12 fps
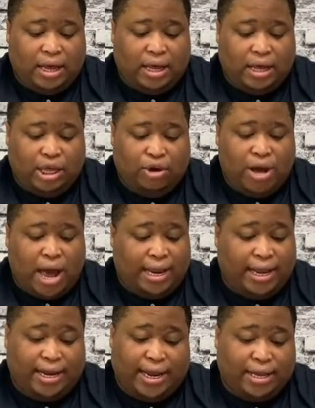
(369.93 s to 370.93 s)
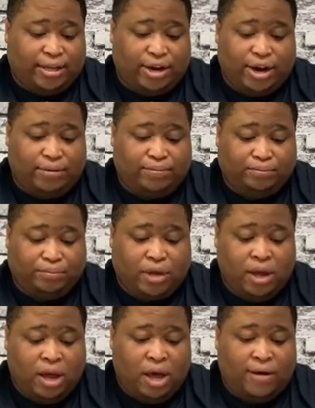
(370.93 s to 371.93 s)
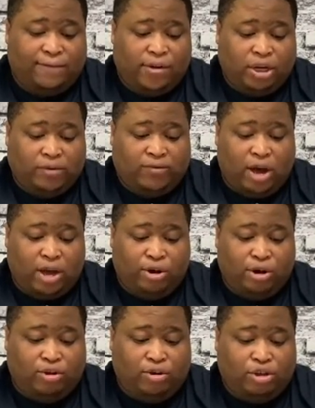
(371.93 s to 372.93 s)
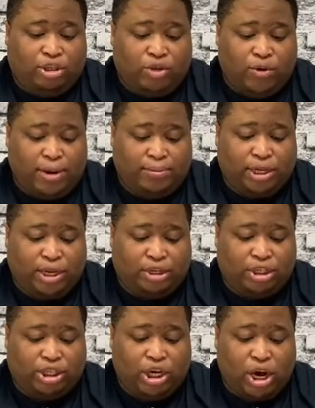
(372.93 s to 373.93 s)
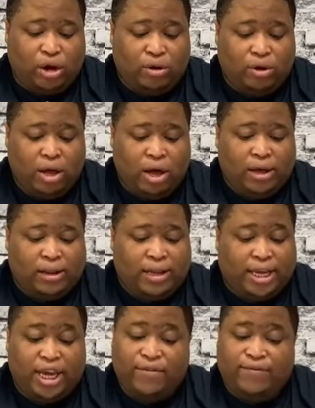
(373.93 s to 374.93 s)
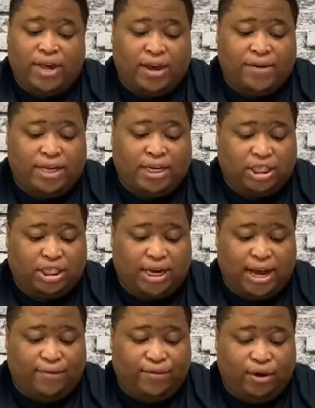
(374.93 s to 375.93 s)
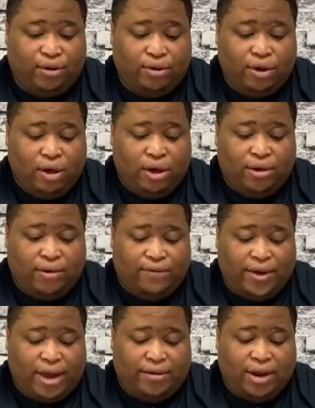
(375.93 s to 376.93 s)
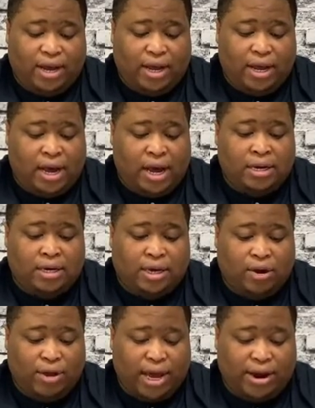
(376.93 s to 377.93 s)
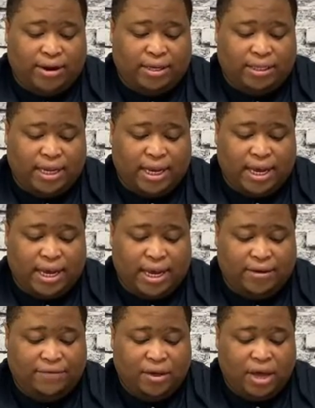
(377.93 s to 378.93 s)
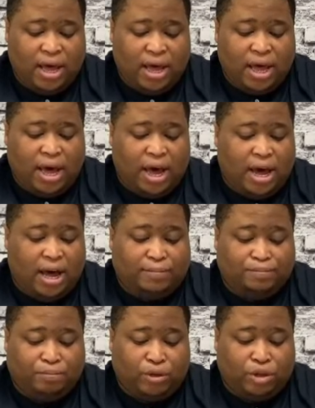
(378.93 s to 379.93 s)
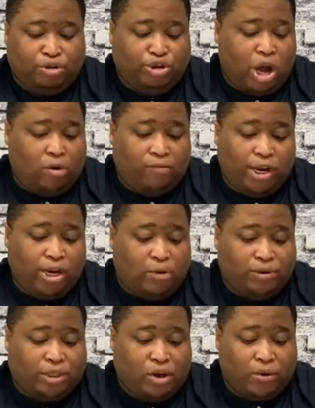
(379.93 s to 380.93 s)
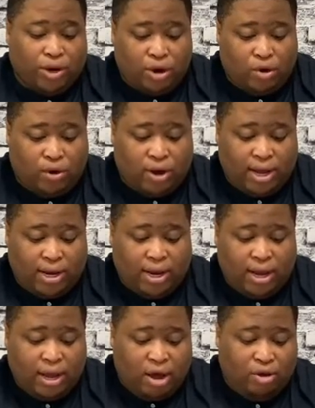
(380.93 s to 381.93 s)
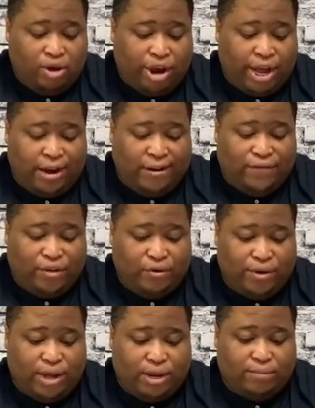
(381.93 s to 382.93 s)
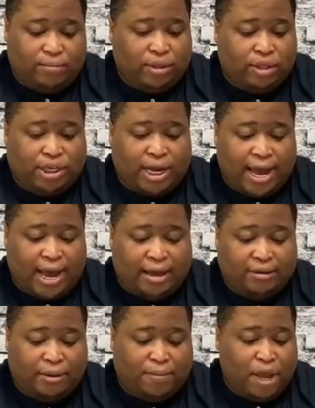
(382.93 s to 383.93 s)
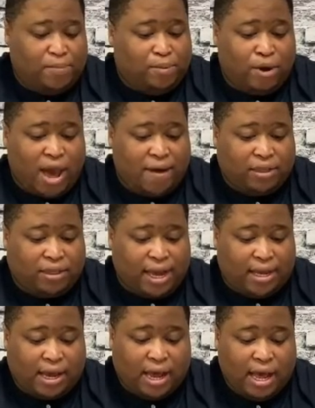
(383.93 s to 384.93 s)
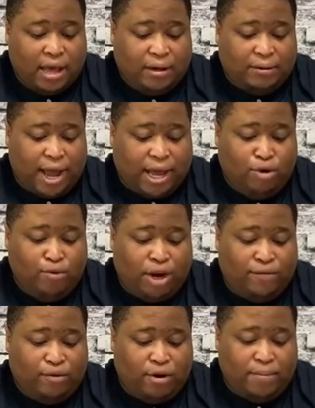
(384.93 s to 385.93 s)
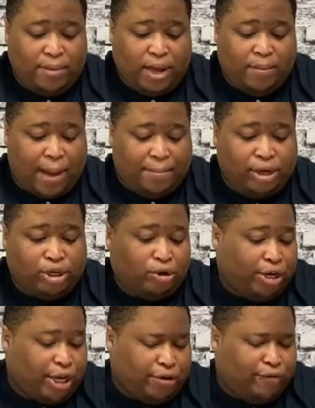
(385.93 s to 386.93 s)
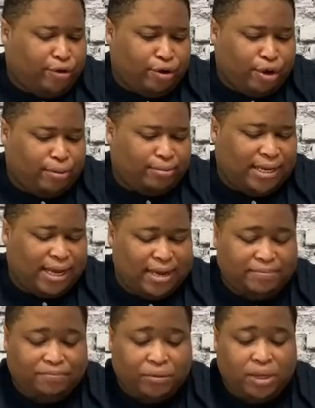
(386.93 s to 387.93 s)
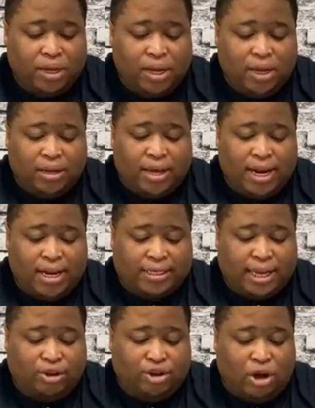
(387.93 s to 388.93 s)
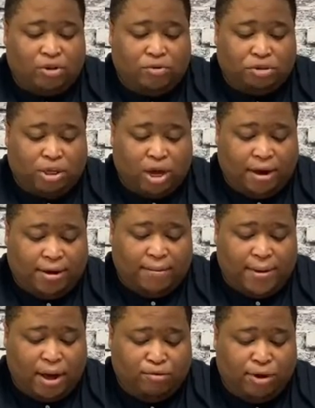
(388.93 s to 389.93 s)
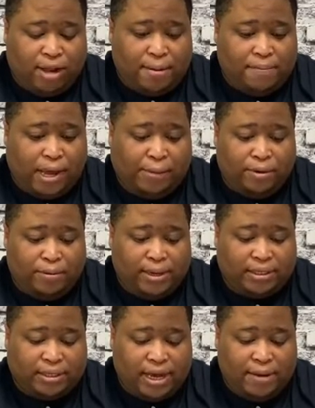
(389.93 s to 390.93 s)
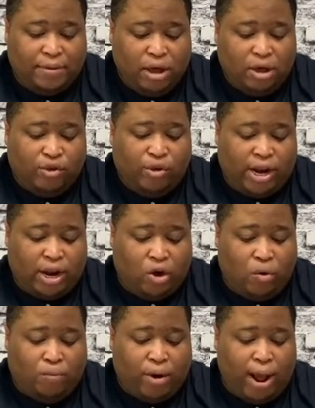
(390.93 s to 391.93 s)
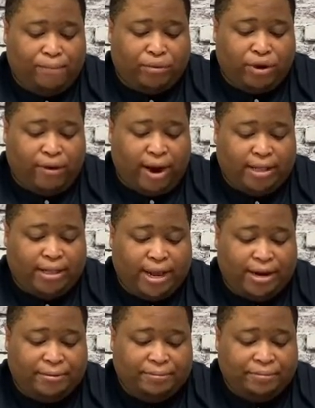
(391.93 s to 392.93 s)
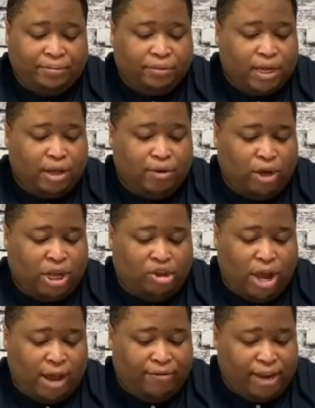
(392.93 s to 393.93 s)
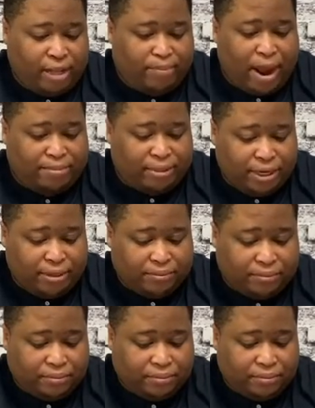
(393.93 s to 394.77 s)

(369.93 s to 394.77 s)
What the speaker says: you got to get it together, girl. First of all, you're showing up to your show looking very disheveled, very uncoherative. You don't really know what's going on. You're interviewing, child. The people have to take, like, you interviewing me, but I'm controlling the interview. You know what I'm saying? It is like you don't know what you're talking about. You're getting people mixed up. You get a whole prompter right there. Like, what, you can't read the prompter?